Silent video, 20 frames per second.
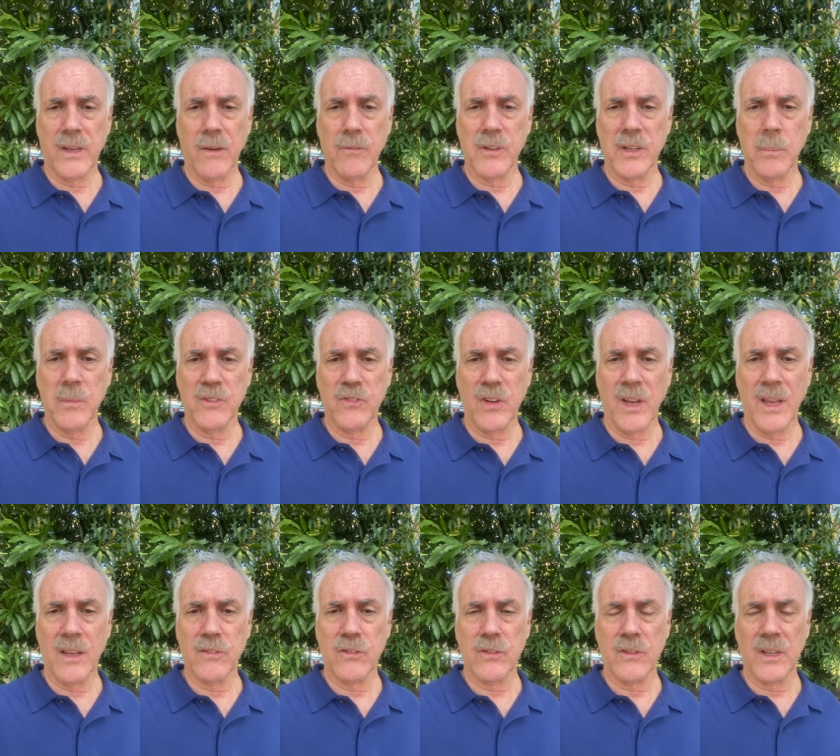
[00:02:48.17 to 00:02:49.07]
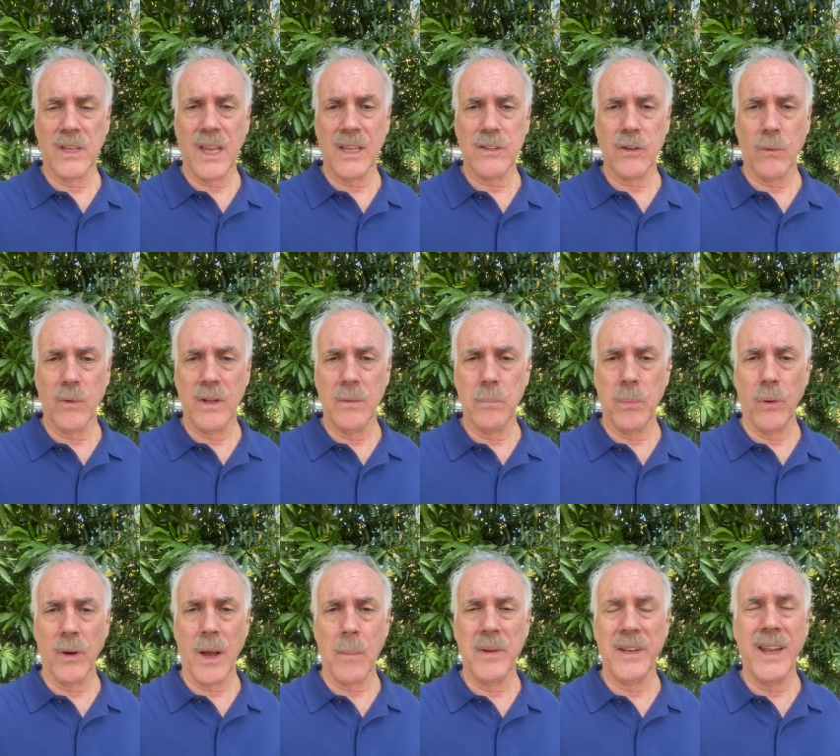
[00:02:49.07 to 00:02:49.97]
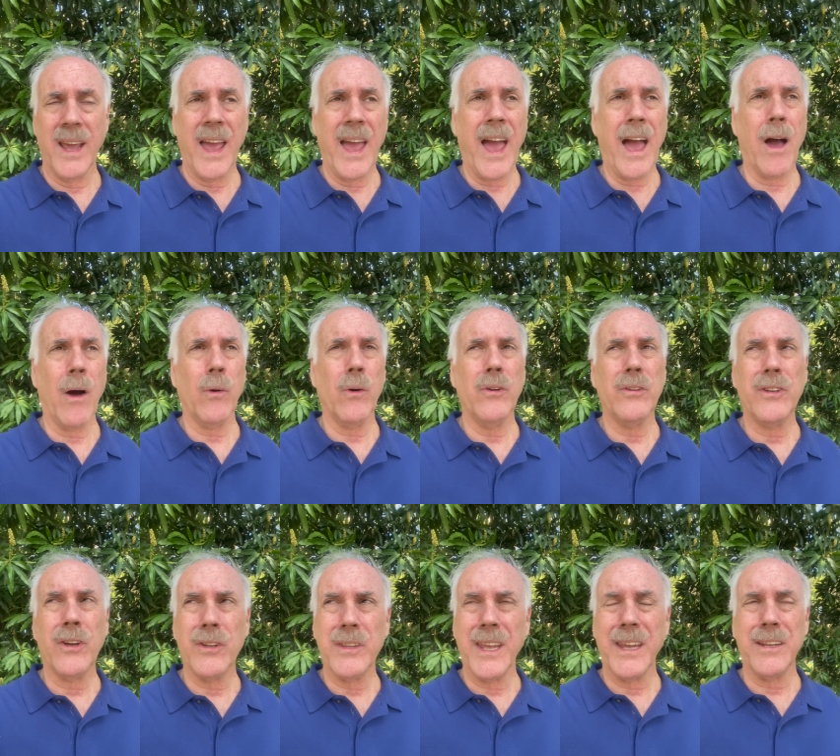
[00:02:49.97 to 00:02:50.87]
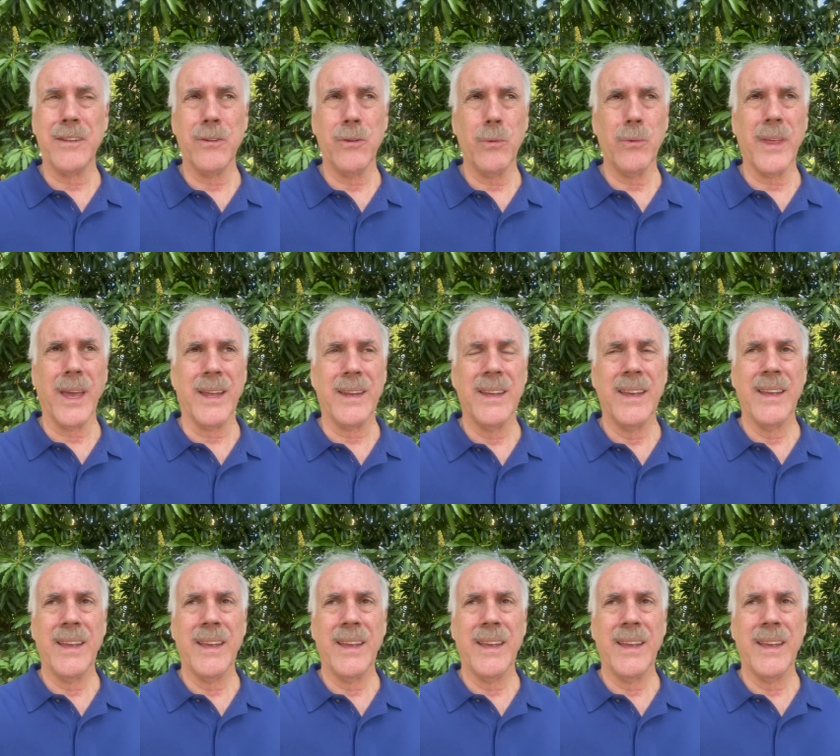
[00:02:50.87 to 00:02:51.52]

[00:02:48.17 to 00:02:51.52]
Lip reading: giving them a chance to get their input. I mean, how could they do that?